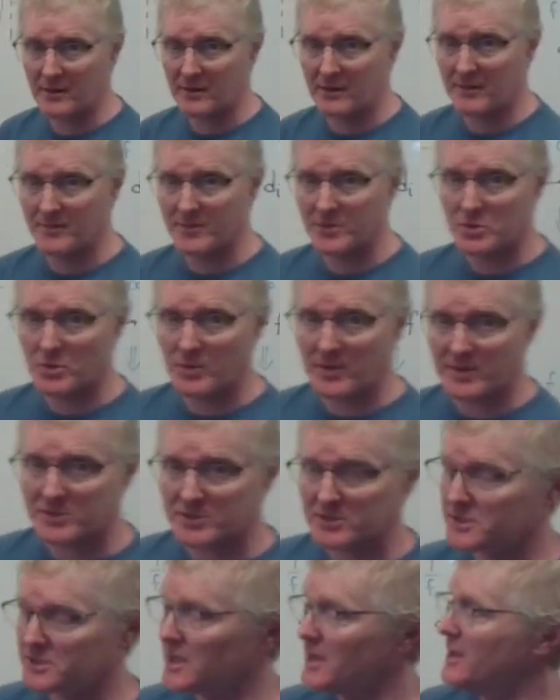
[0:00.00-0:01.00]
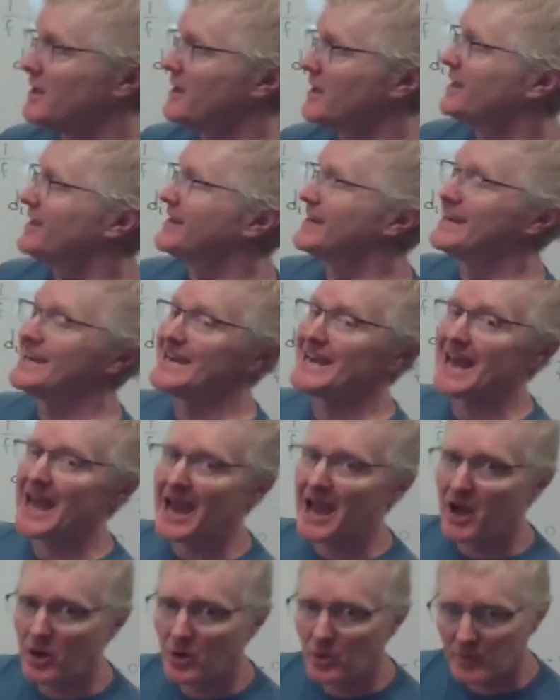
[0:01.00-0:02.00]
image questions.
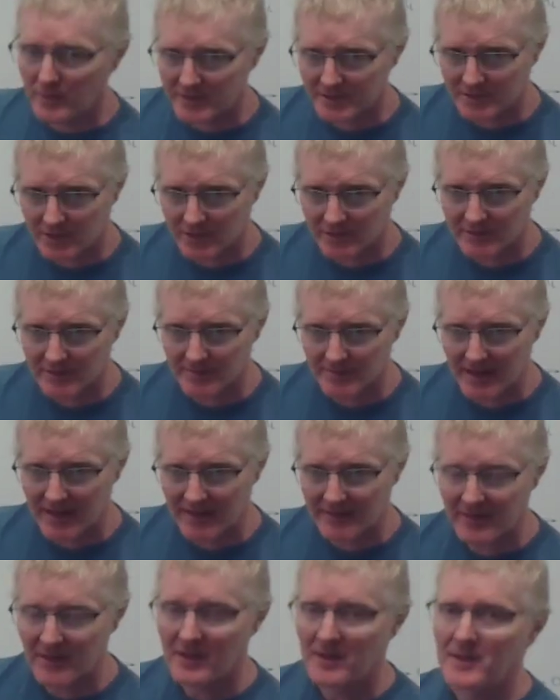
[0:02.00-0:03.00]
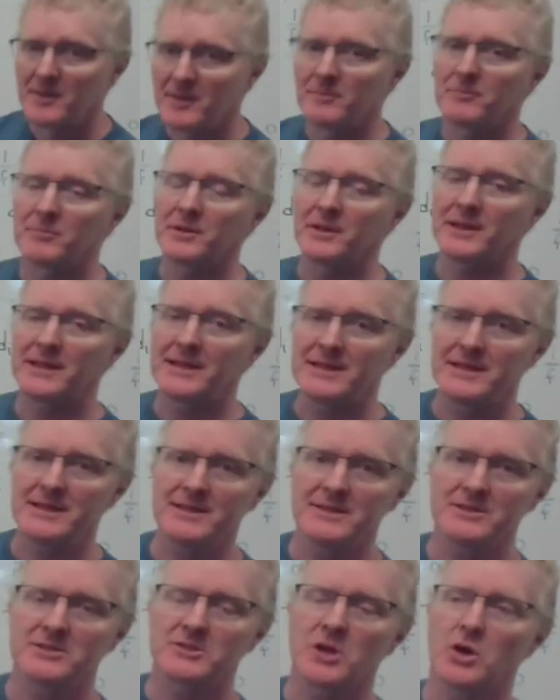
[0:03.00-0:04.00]
Now we start the math.
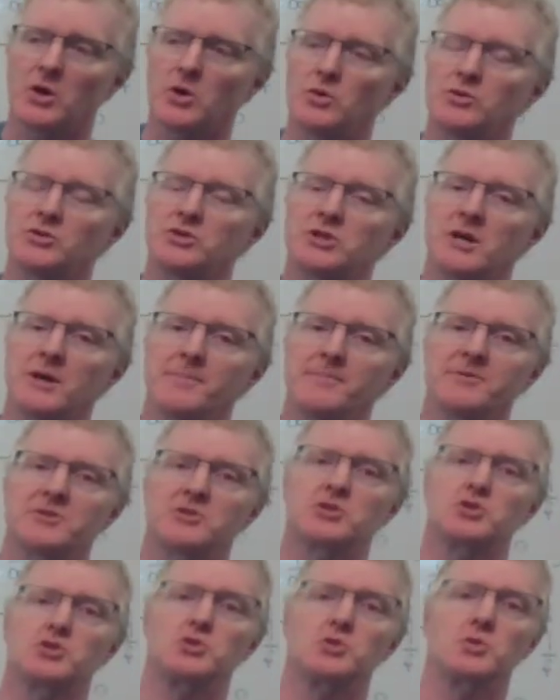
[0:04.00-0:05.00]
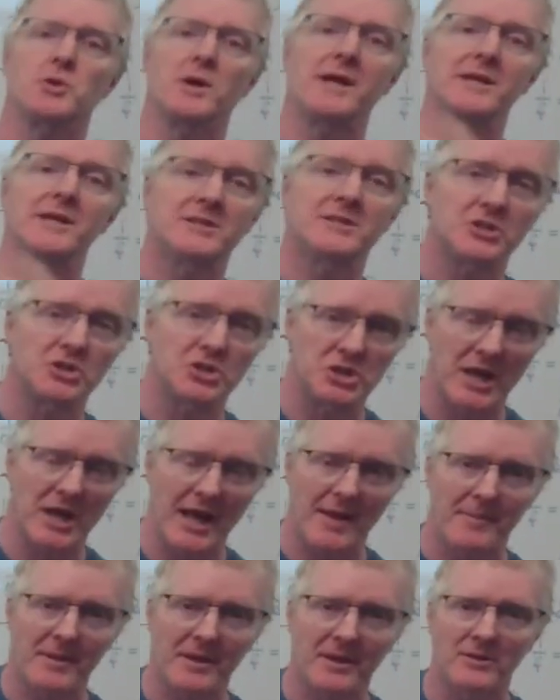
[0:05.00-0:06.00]
Please don't jump straight to
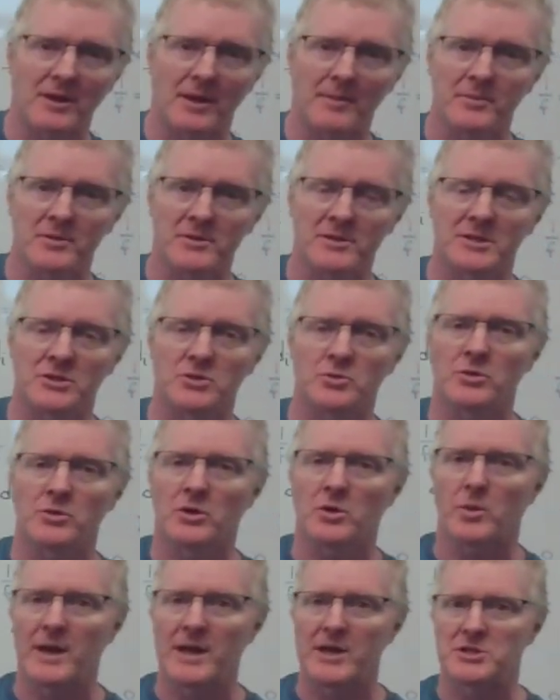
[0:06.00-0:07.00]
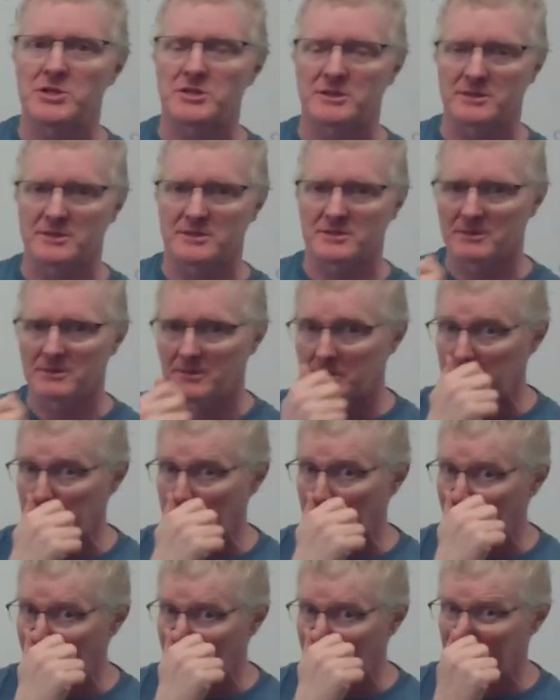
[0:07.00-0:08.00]
jamming numbers into equations.
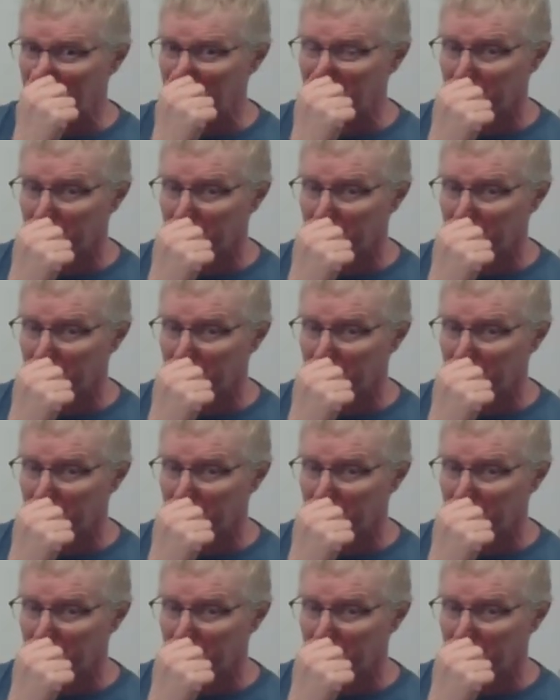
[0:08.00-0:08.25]
Okay?